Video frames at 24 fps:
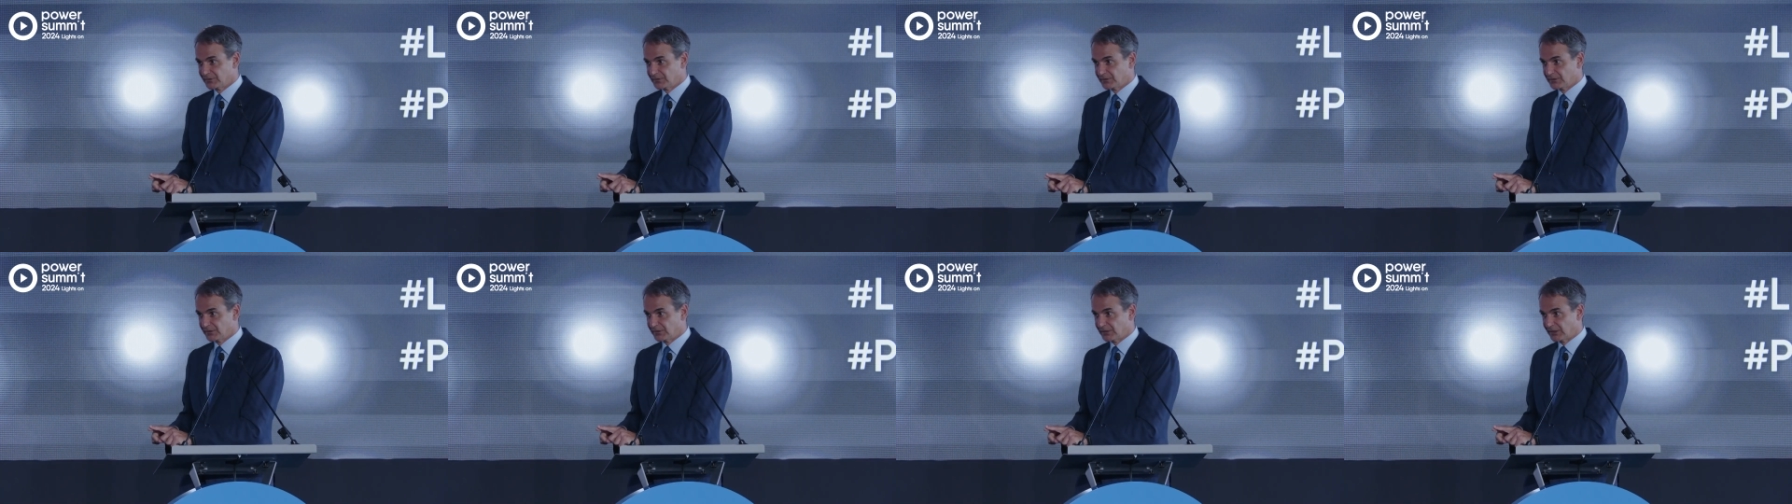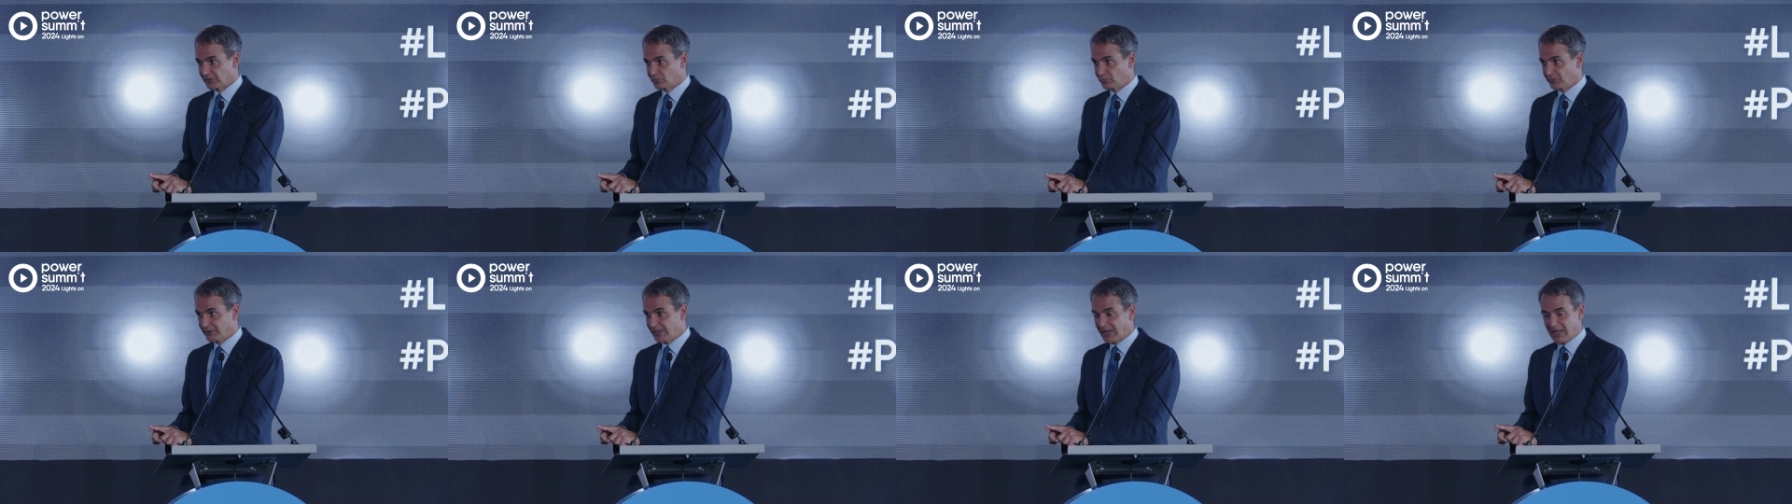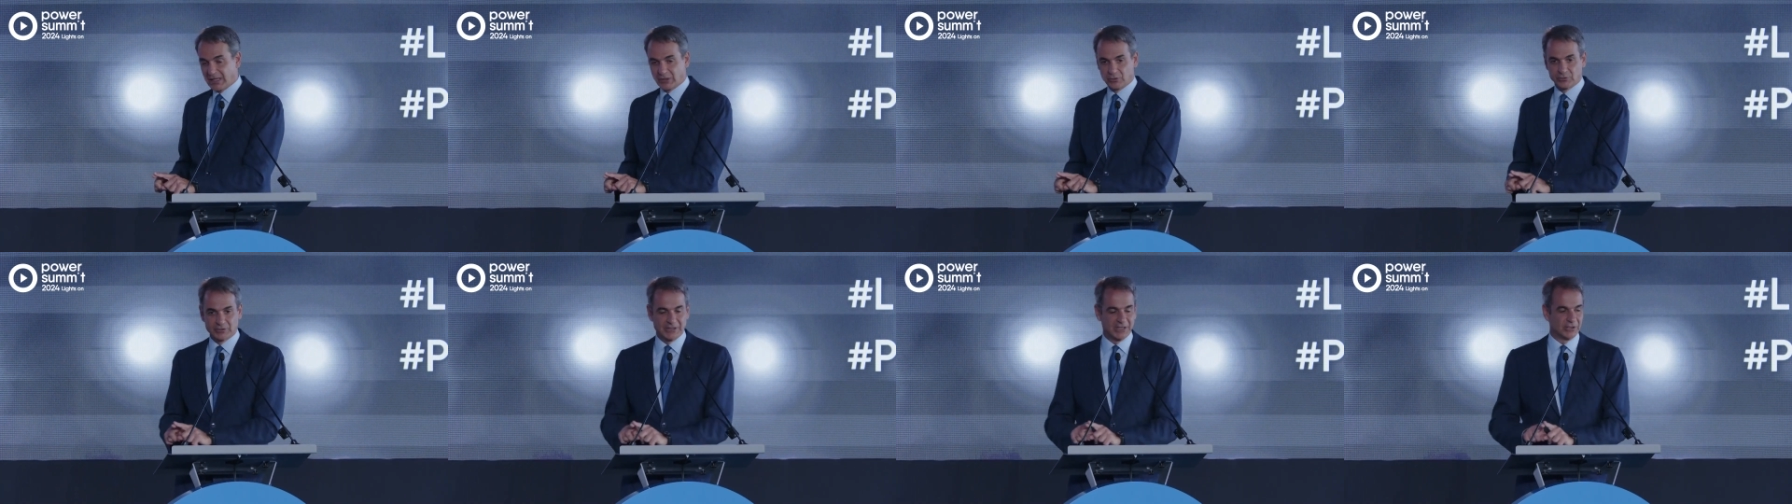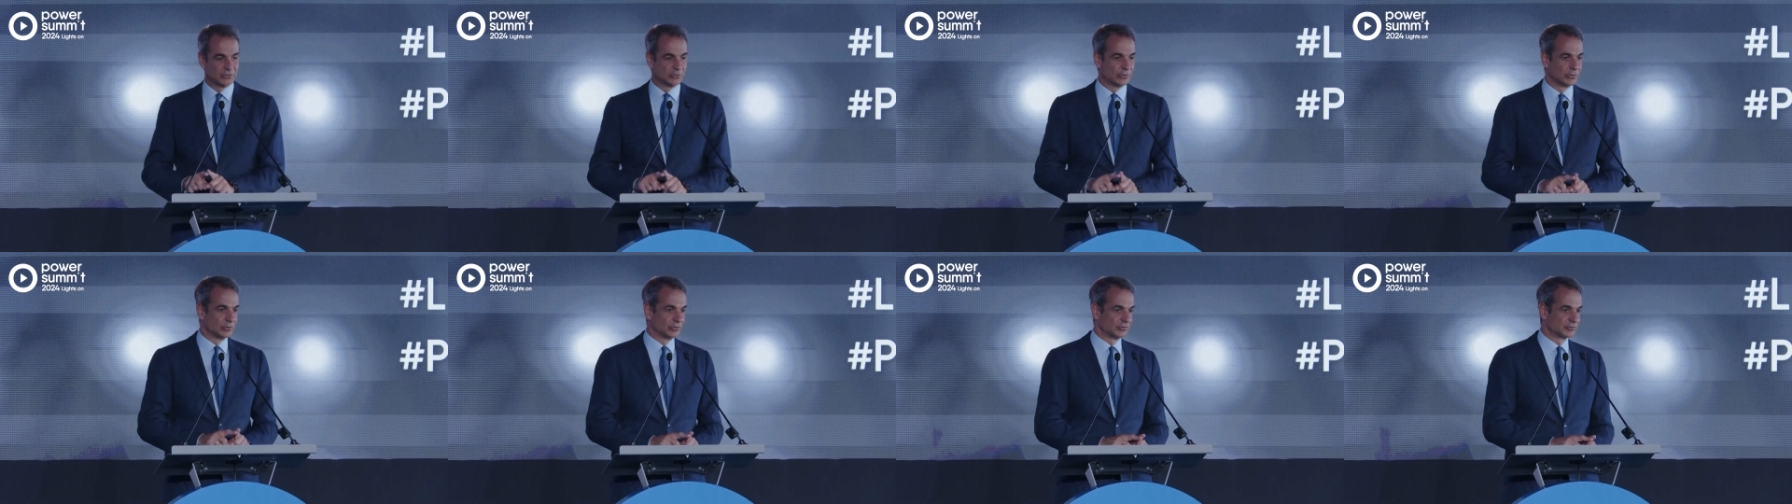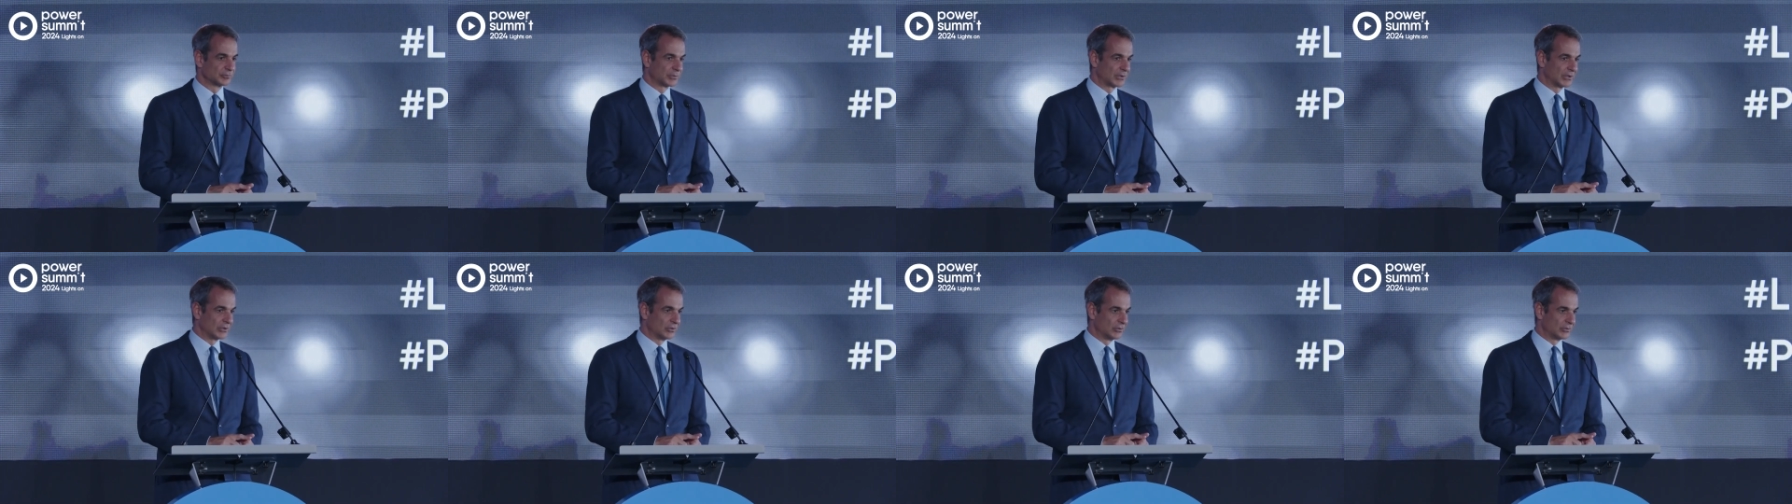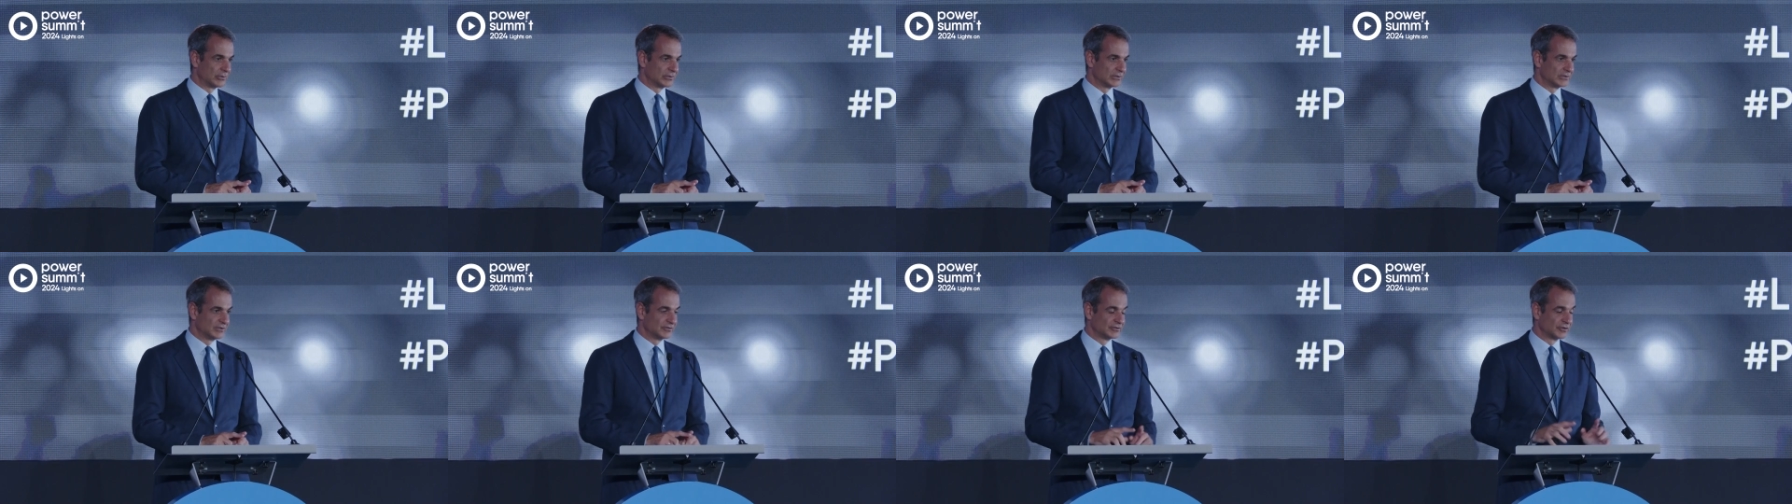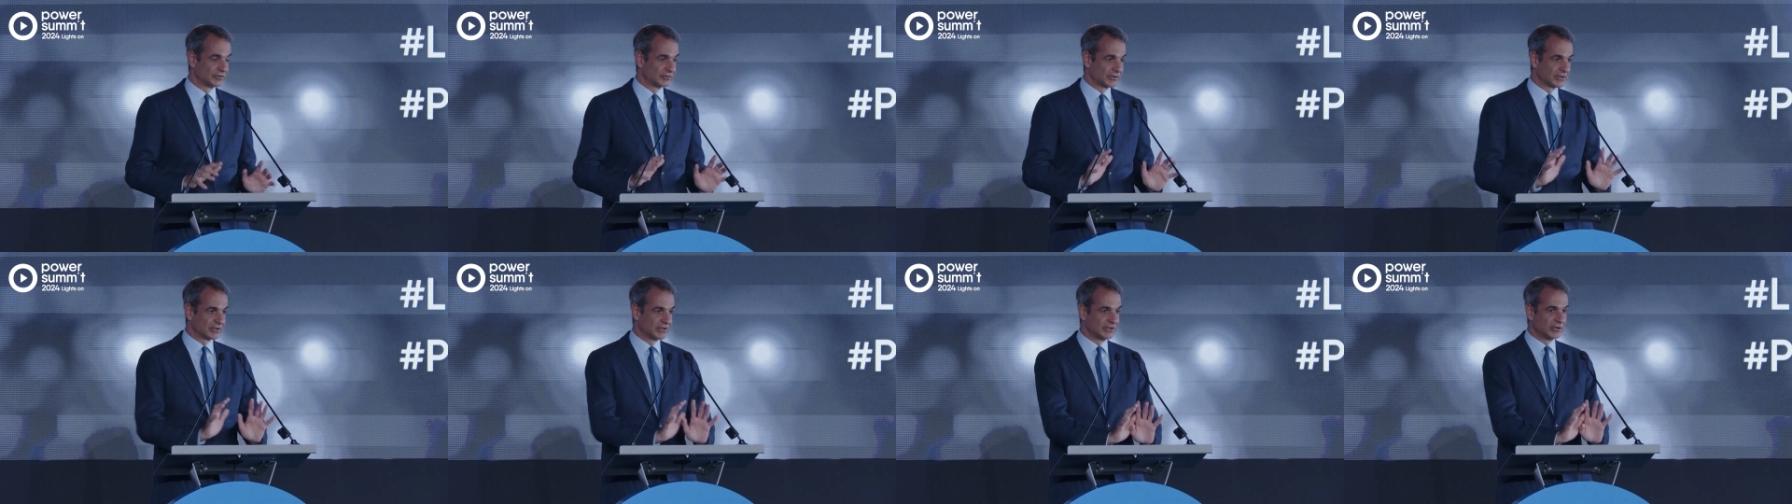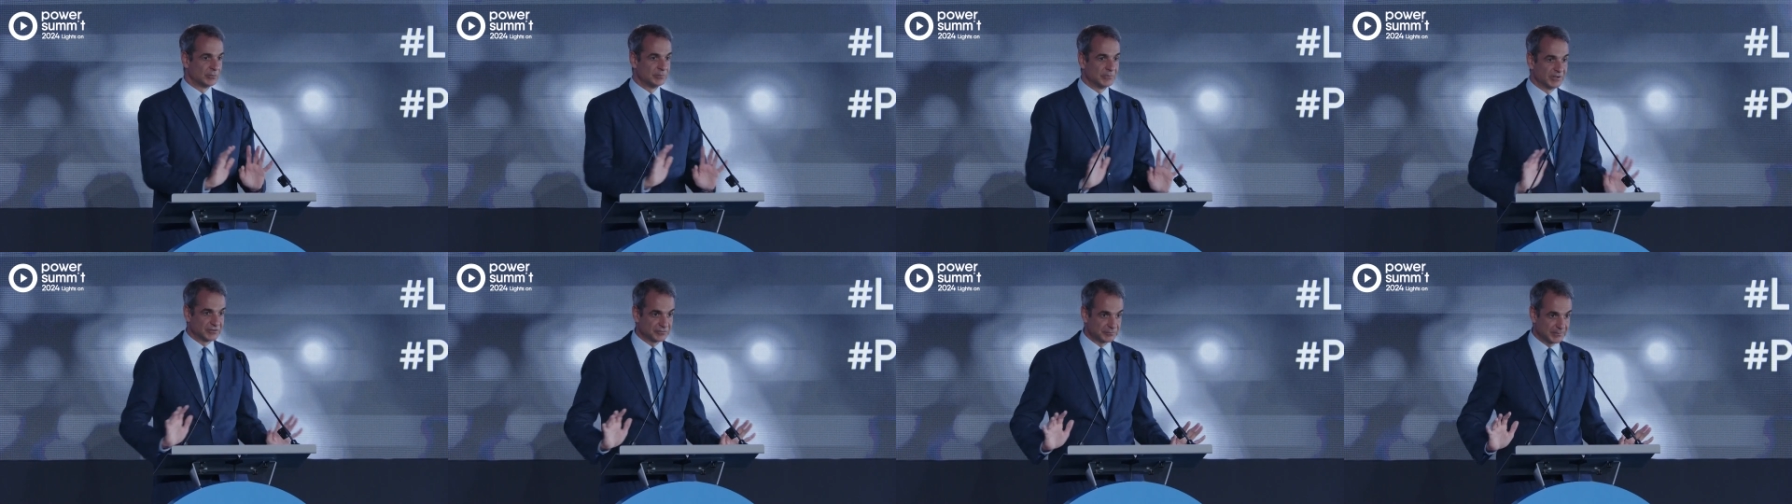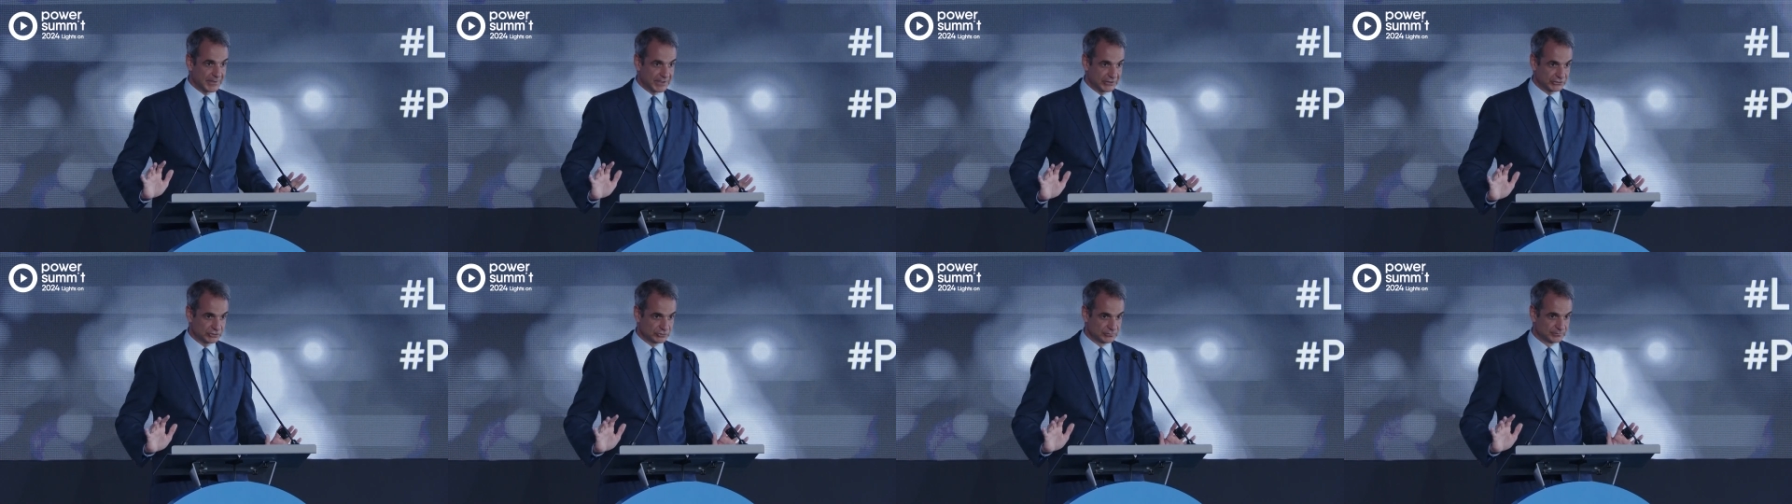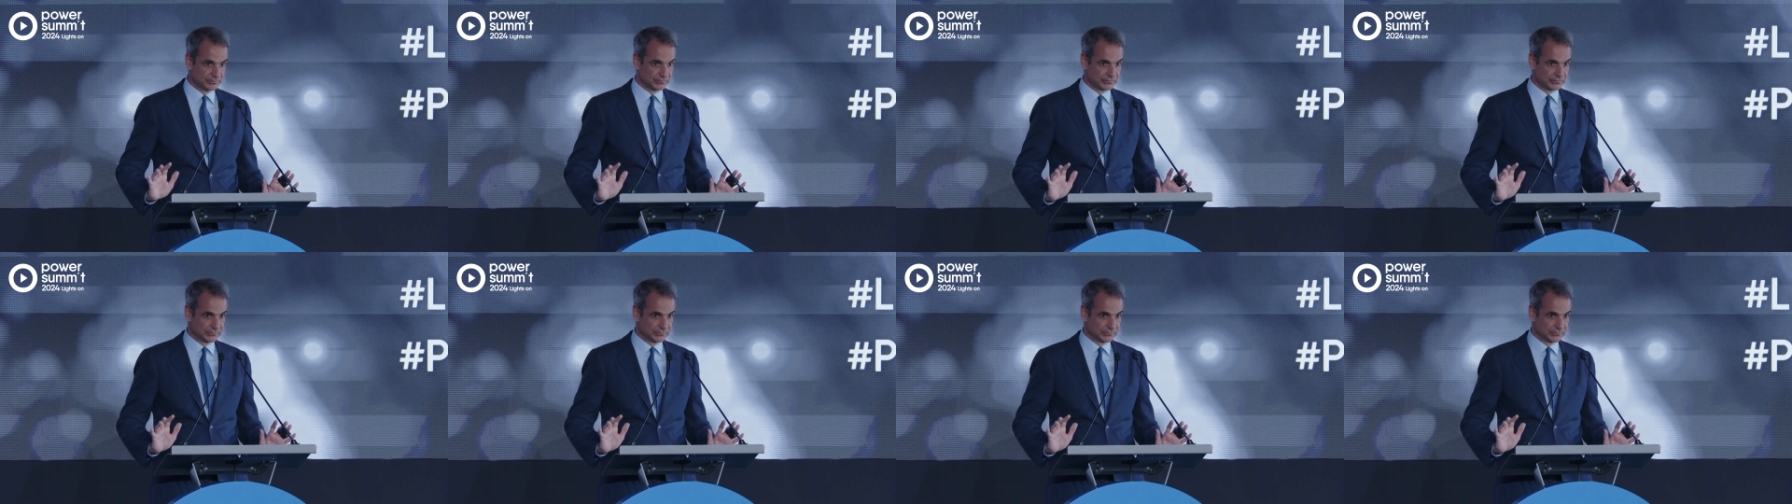that we allocate to those priorities, there's a clear mismatch